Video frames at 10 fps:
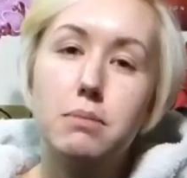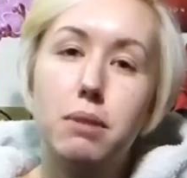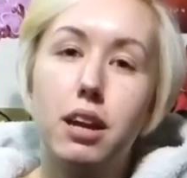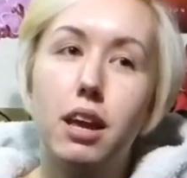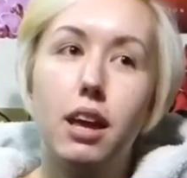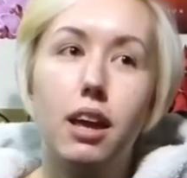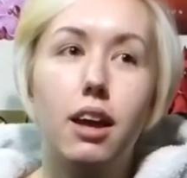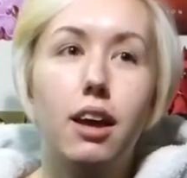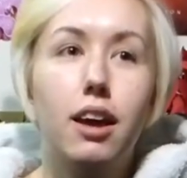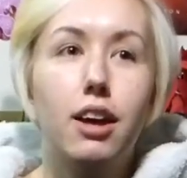money
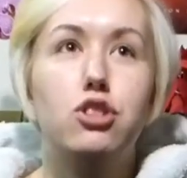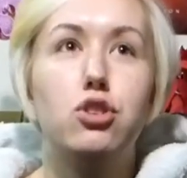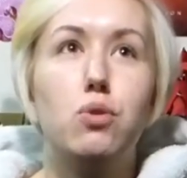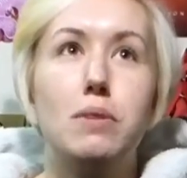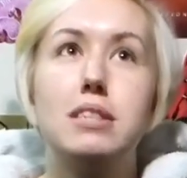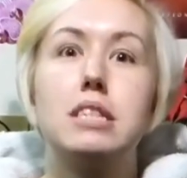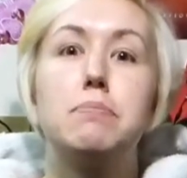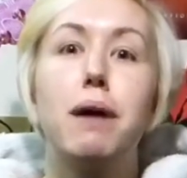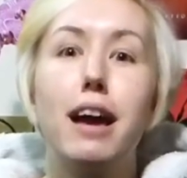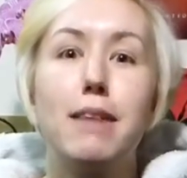to
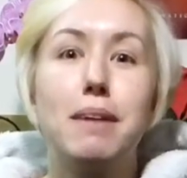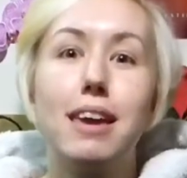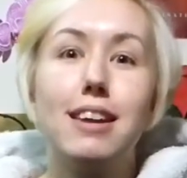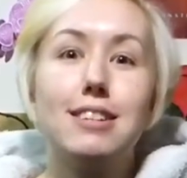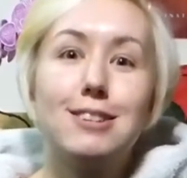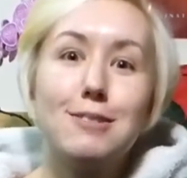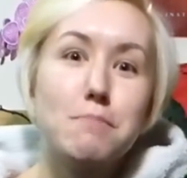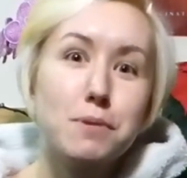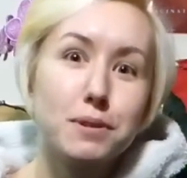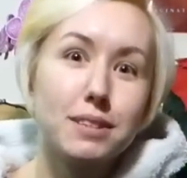inspire me to do
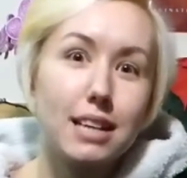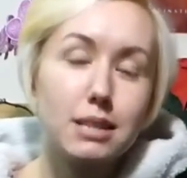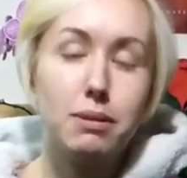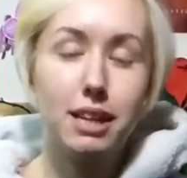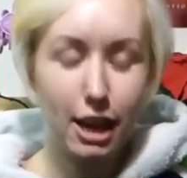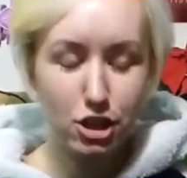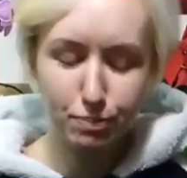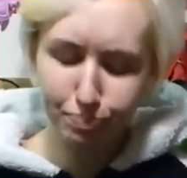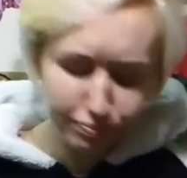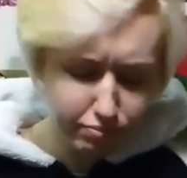more science communication.